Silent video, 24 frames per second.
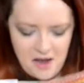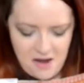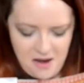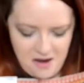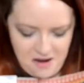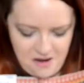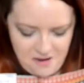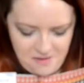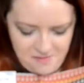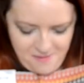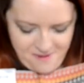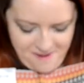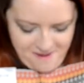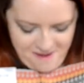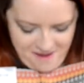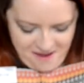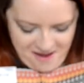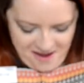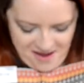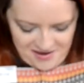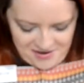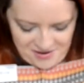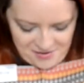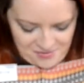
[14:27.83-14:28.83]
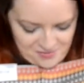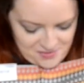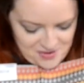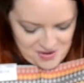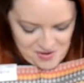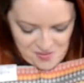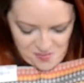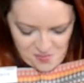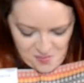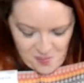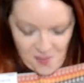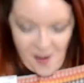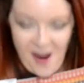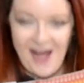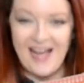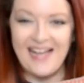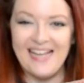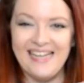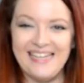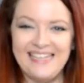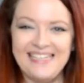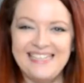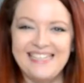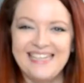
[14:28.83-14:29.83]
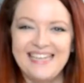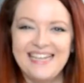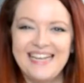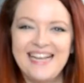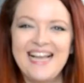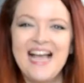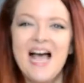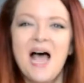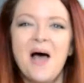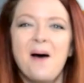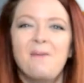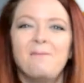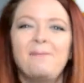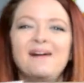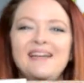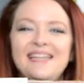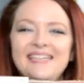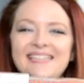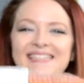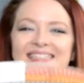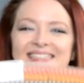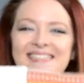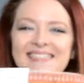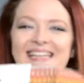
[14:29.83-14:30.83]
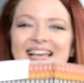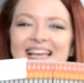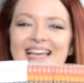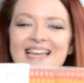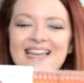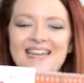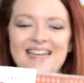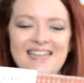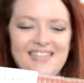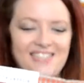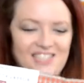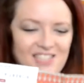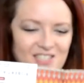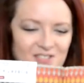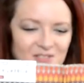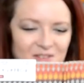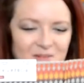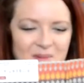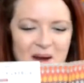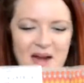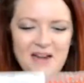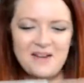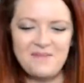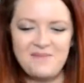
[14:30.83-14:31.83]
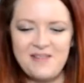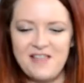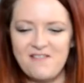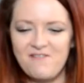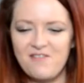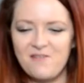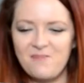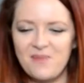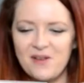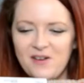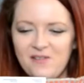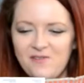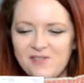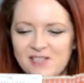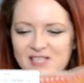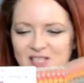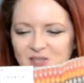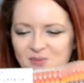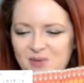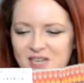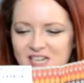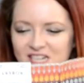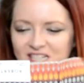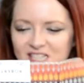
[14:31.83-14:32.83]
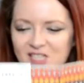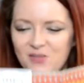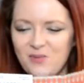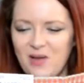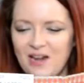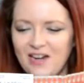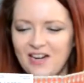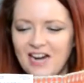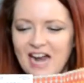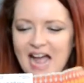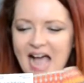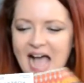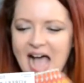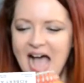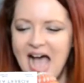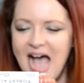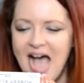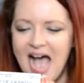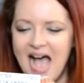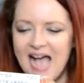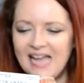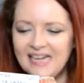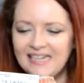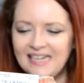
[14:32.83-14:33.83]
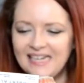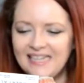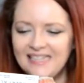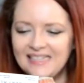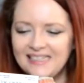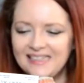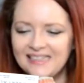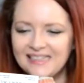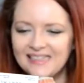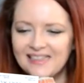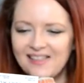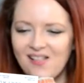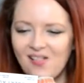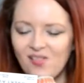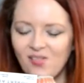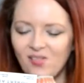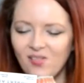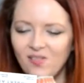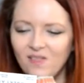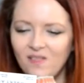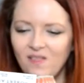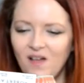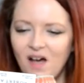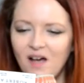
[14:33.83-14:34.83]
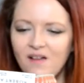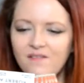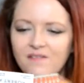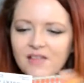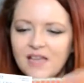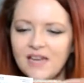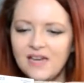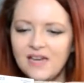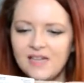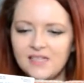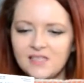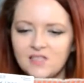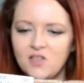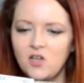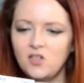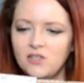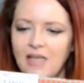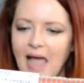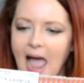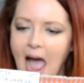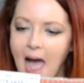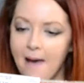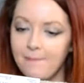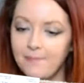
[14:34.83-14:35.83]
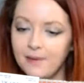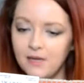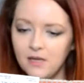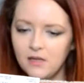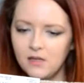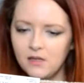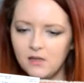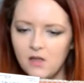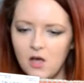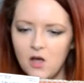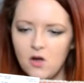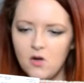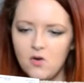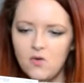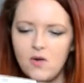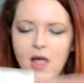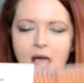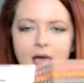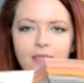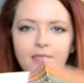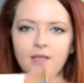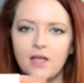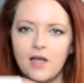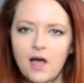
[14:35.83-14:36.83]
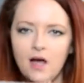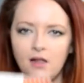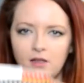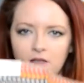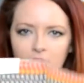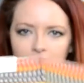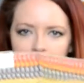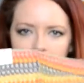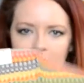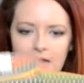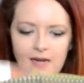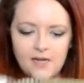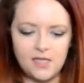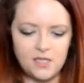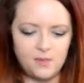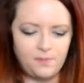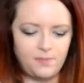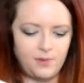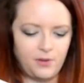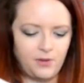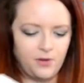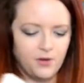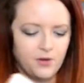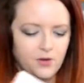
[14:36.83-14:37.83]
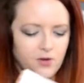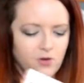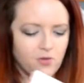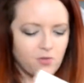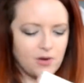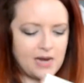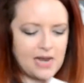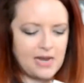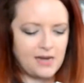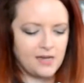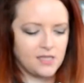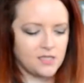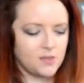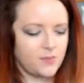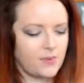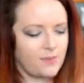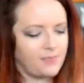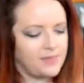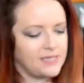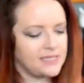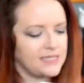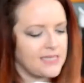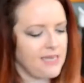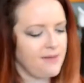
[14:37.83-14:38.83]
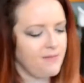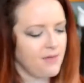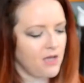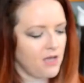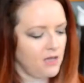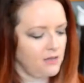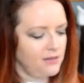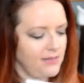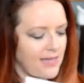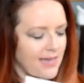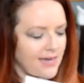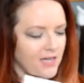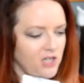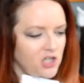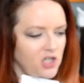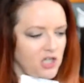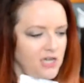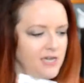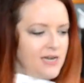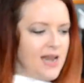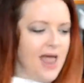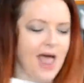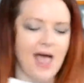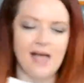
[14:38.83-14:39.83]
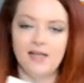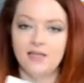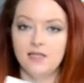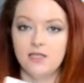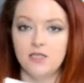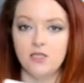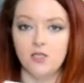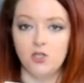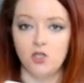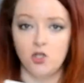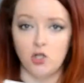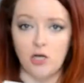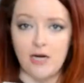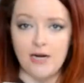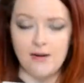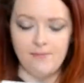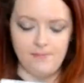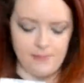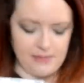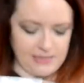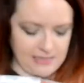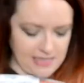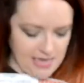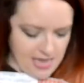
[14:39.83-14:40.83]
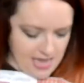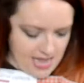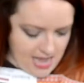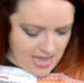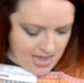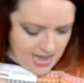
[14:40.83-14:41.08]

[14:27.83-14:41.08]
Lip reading: I don't know why, but it did. It just reminded me of a bit of a Swedish sweater, and I love it. It's called Appenglow, and the color again is Billiard Green. It's from the same collection as the drapes.